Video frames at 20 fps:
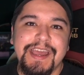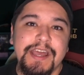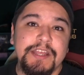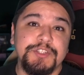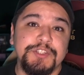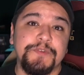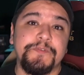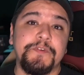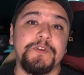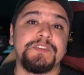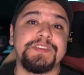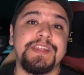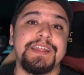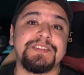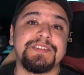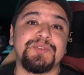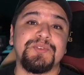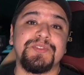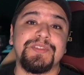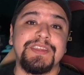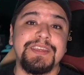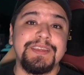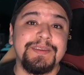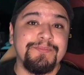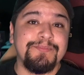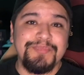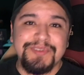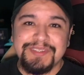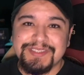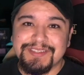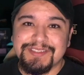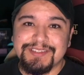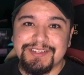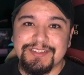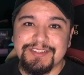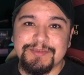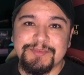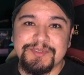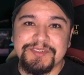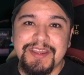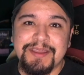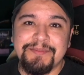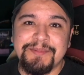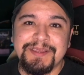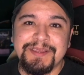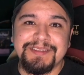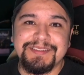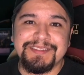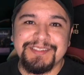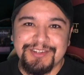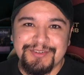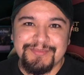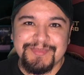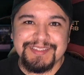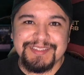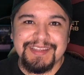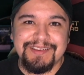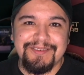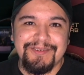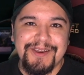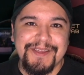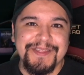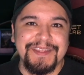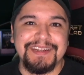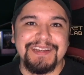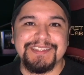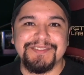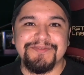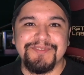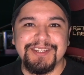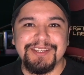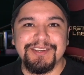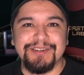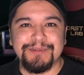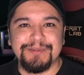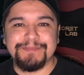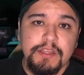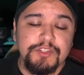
so if you're into that sort of thing, please consider subscribing so you don't miss out on the next video.